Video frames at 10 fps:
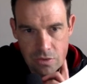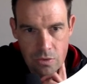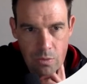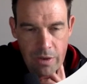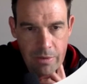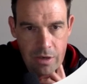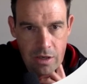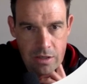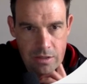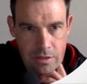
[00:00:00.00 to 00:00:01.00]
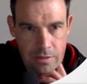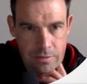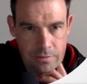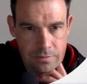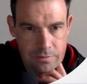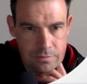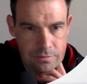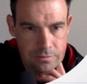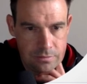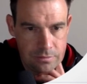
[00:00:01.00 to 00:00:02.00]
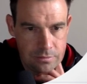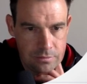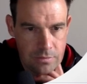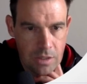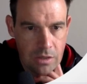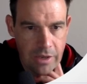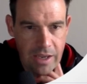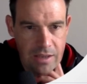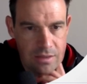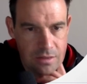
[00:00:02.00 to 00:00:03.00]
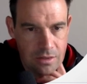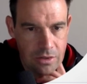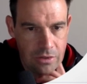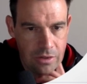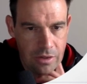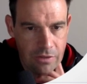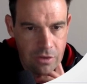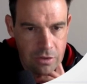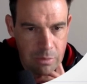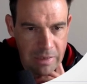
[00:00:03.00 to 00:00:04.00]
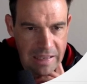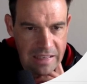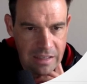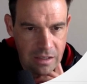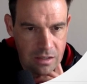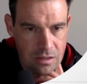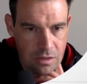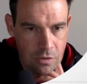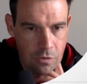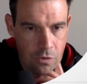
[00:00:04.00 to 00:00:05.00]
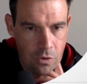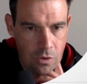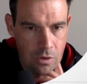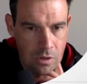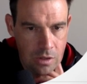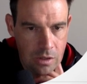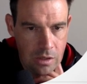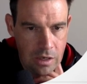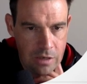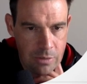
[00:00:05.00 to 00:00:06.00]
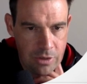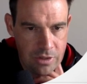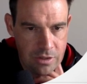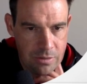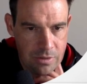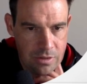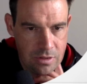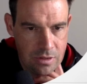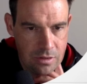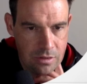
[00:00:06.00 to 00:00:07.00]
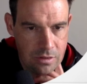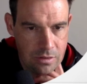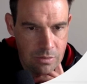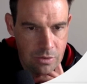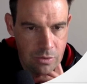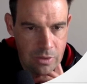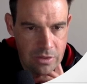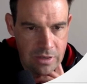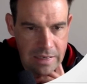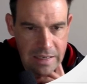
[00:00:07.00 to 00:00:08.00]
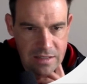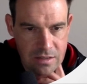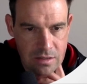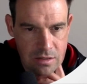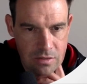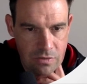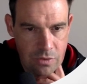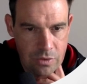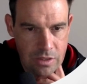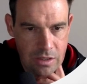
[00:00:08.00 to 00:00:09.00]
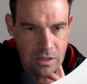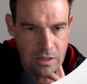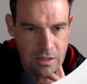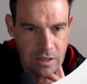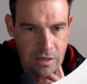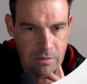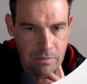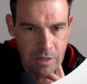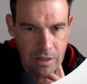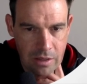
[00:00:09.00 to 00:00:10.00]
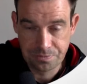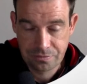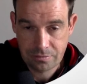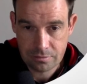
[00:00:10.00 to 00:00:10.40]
Zoom webinars. Okay, so they've got the plan here. So for 100 participants, support 1 to 9 licenses, $14.99 monthly.